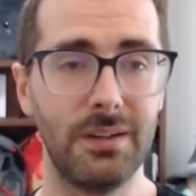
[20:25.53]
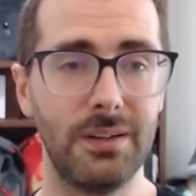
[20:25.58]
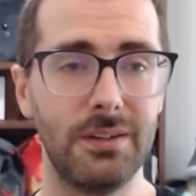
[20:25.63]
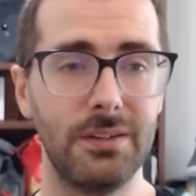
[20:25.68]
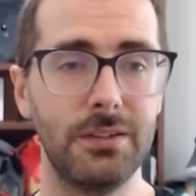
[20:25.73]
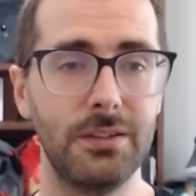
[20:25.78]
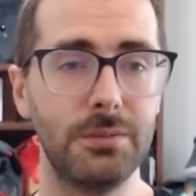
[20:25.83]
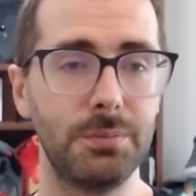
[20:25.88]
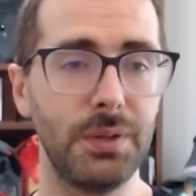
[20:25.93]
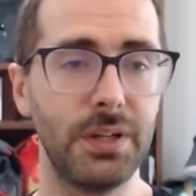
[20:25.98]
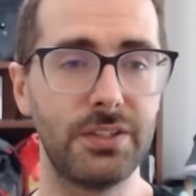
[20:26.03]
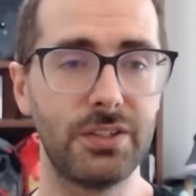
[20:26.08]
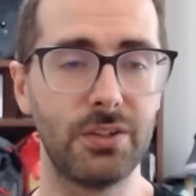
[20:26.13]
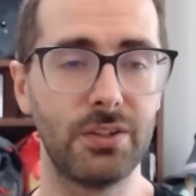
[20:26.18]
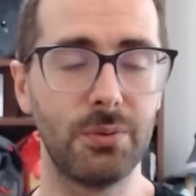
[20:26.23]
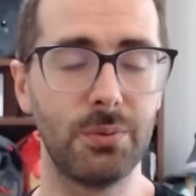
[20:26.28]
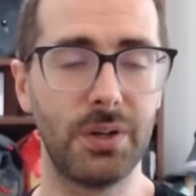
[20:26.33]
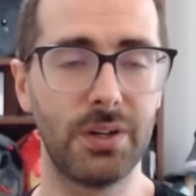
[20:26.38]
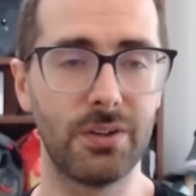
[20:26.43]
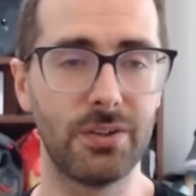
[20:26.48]
You play
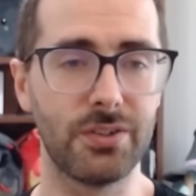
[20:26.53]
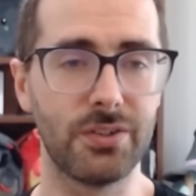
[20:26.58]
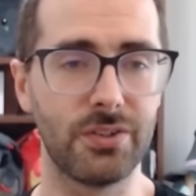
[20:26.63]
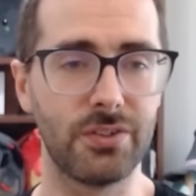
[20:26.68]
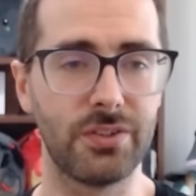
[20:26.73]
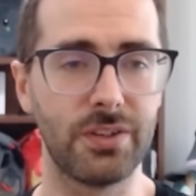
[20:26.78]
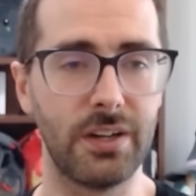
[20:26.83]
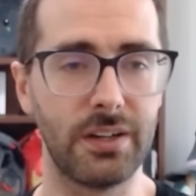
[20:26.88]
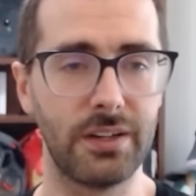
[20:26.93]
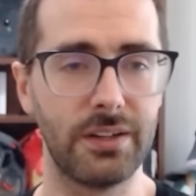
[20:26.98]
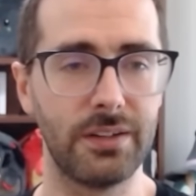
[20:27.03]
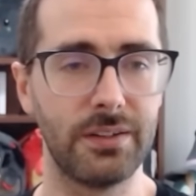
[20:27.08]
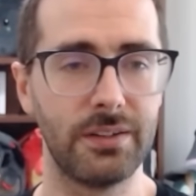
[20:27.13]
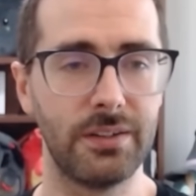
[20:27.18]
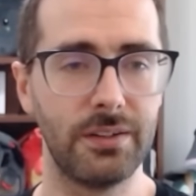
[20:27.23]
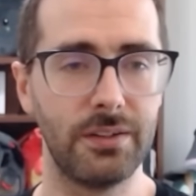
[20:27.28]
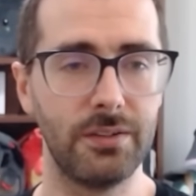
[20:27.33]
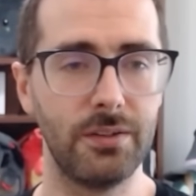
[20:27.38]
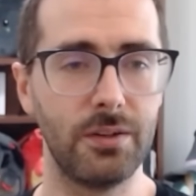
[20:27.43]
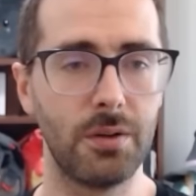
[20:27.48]
turn 1 Urza Saga.
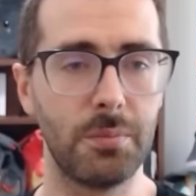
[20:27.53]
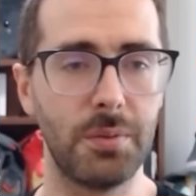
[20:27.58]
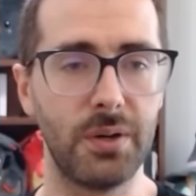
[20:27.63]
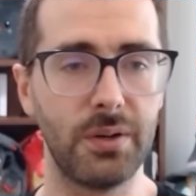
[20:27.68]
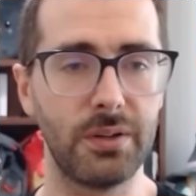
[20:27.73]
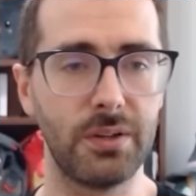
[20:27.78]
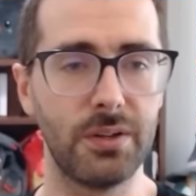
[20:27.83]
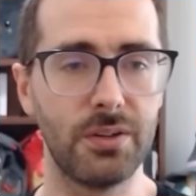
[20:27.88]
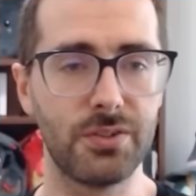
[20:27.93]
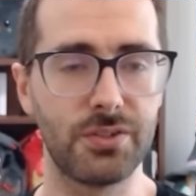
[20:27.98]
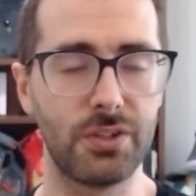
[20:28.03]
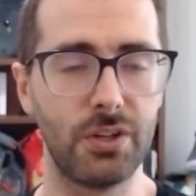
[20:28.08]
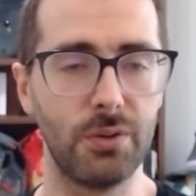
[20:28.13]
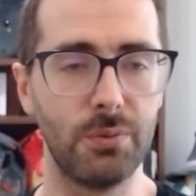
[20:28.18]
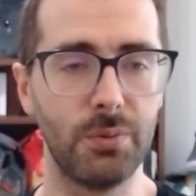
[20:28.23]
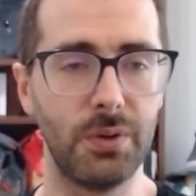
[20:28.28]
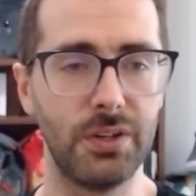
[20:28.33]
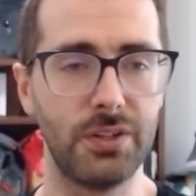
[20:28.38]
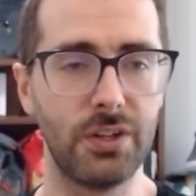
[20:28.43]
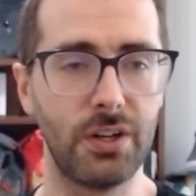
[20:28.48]
Your opponent goes turn
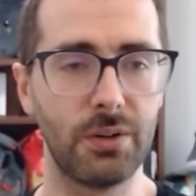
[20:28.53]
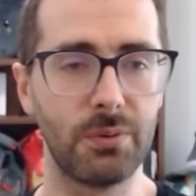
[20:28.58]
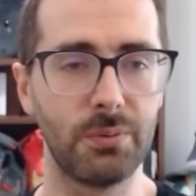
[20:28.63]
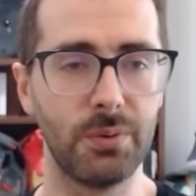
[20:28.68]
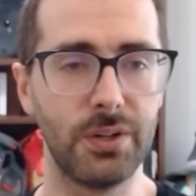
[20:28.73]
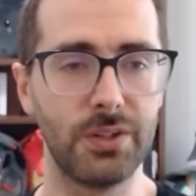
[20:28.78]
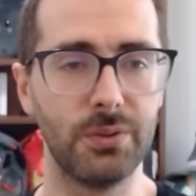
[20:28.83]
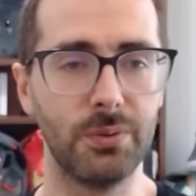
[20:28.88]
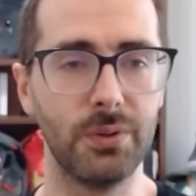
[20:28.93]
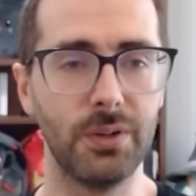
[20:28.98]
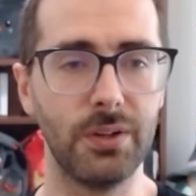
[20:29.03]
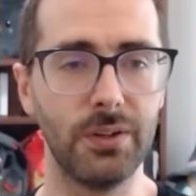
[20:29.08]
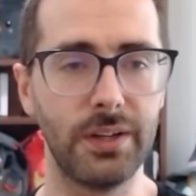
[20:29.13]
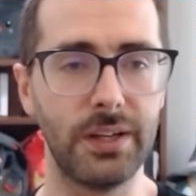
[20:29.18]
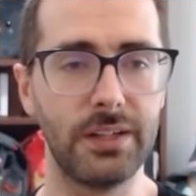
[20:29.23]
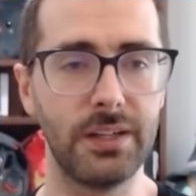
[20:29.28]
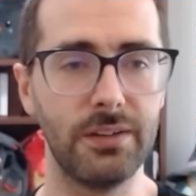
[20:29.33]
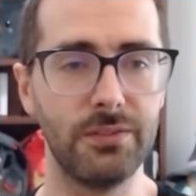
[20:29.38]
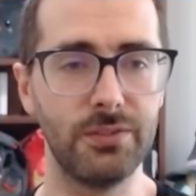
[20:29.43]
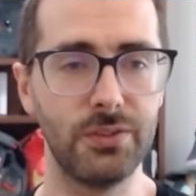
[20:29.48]
1 Dark Ritual
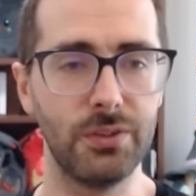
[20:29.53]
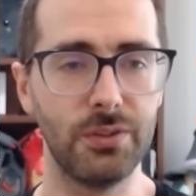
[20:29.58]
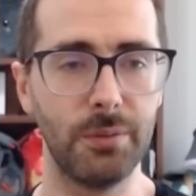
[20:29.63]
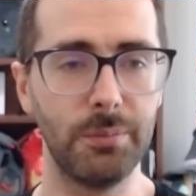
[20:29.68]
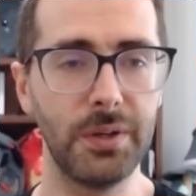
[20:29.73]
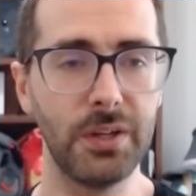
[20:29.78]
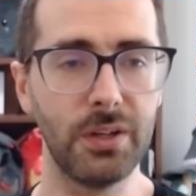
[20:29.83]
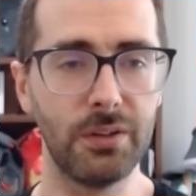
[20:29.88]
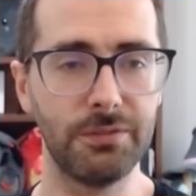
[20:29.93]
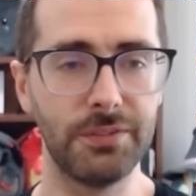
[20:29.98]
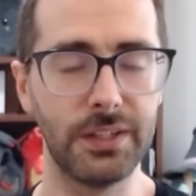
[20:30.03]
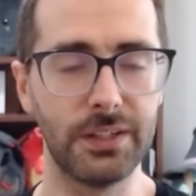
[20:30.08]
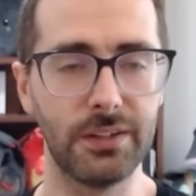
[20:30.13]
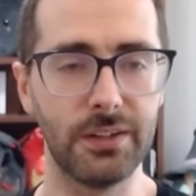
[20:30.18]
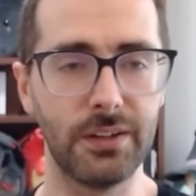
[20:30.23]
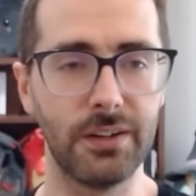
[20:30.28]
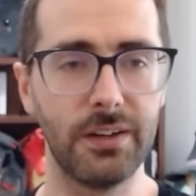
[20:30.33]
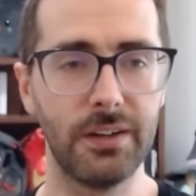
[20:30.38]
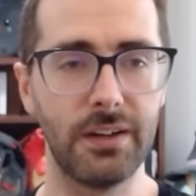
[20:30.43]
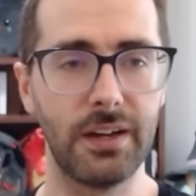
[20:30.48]
and gives you the middle
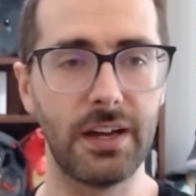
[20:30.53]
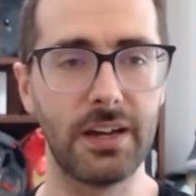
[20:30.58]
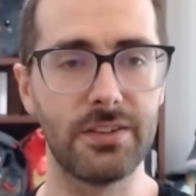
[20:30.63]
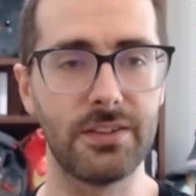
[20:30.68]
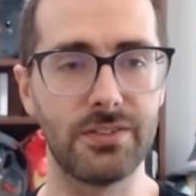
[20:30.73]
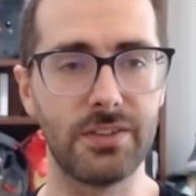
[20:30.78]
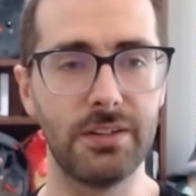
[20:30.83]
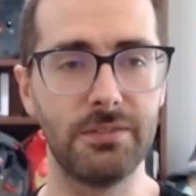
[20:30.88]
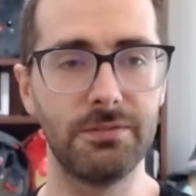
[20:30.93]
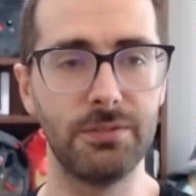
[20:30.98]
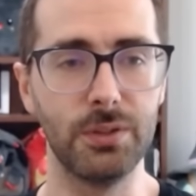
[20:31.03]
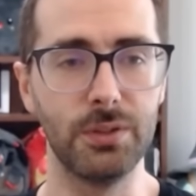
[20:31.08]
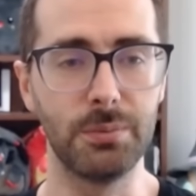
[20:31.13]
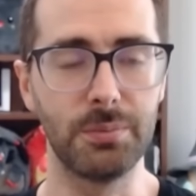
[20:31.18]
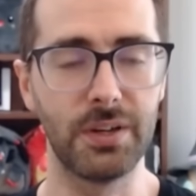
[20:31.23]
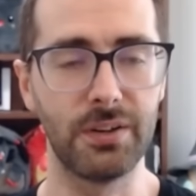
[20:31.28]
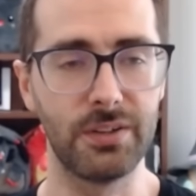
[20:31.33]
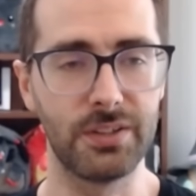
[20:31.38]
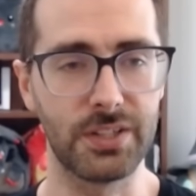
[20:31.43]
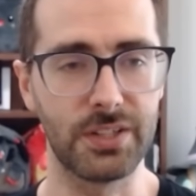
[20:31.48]
finger as they floop
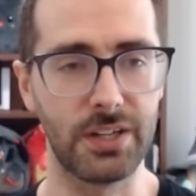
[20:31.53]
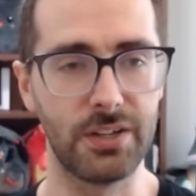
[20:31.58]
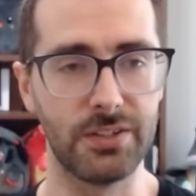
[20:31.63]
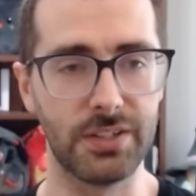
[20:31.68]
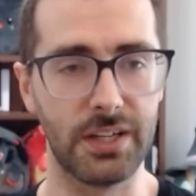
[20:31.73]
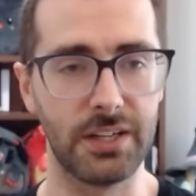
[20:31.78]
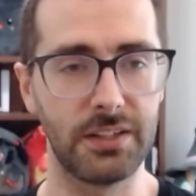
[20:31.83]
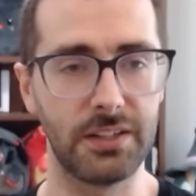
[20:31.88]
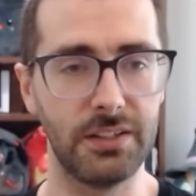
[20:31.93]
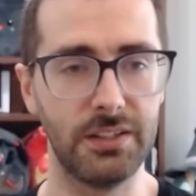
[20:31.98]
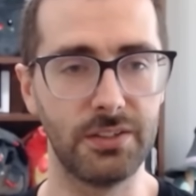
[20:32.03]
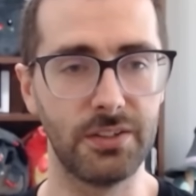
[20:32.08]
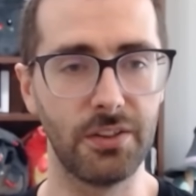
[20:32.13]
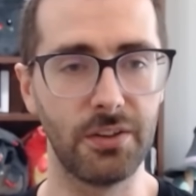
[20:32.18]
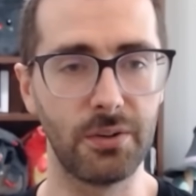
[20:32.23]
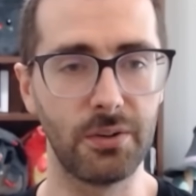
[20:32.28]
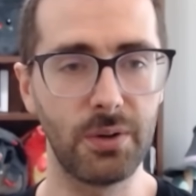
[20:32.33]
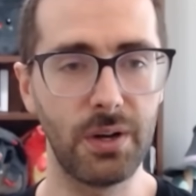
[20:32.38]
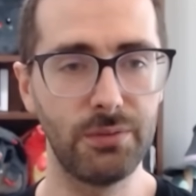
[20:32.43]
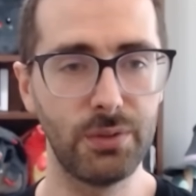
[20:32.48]
their entire deck into
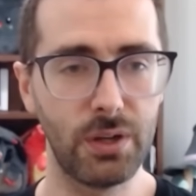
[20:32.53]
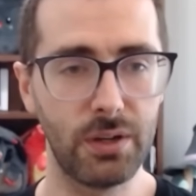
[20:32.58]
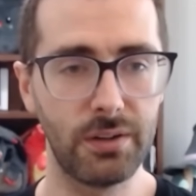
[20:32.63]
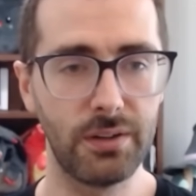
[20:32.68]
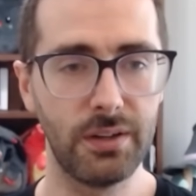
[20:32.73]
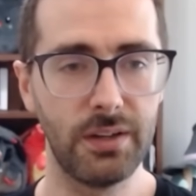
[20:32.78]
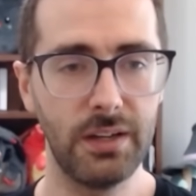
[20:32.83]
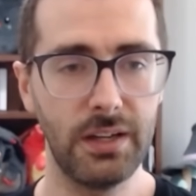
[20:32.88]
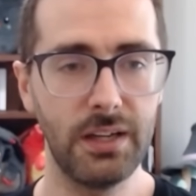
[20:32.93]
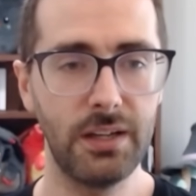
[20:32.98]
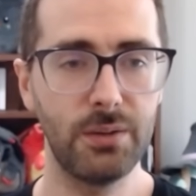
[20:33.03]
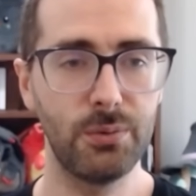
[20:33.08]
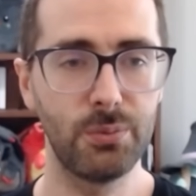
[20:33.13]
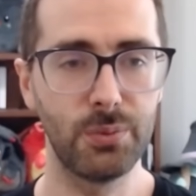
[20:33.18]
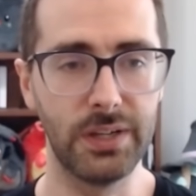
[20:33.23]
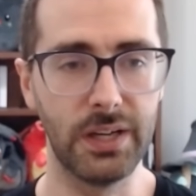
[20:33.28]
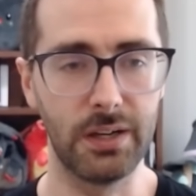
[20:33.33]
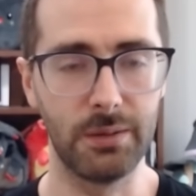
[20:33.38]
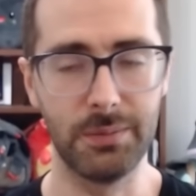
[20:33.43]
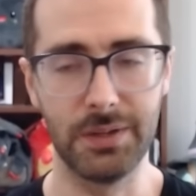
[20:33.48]
their graveyard and
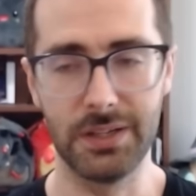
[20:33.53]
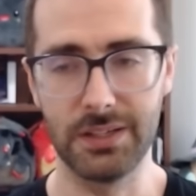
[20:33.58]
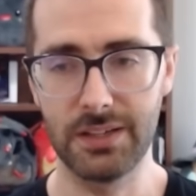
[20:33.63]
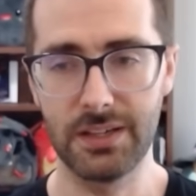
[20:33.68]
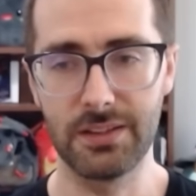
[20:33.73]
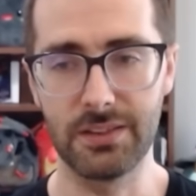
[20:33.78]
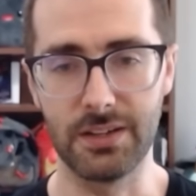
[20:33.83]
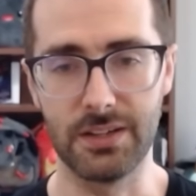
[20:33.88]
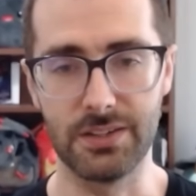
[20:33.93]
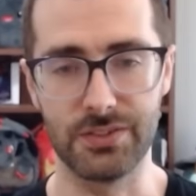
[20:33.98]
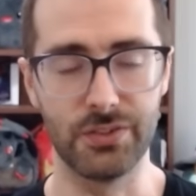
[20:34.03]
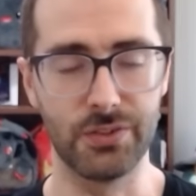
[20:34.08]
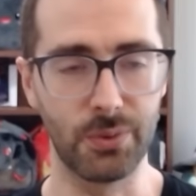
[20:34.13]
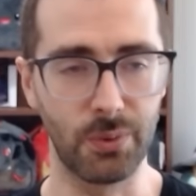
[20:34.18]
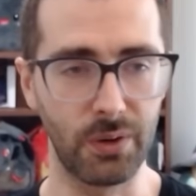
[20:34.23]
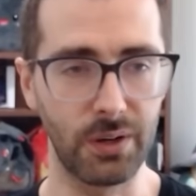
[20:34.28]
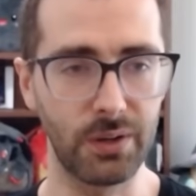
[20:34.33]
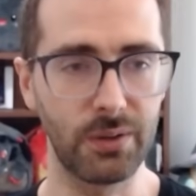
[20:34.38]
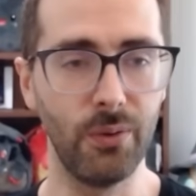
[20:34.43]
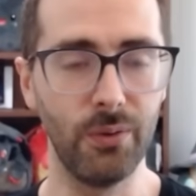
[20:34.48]
reanimate a Thassa's
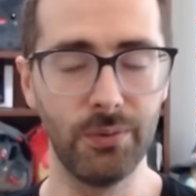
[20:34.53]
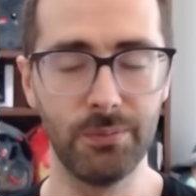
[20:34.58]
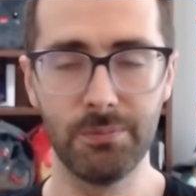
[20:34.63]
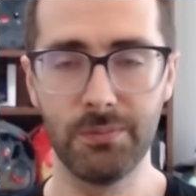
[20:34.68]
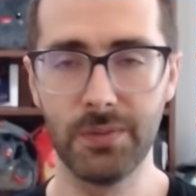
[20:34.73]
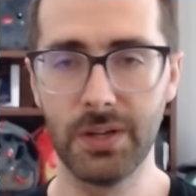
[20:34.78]
Oracle.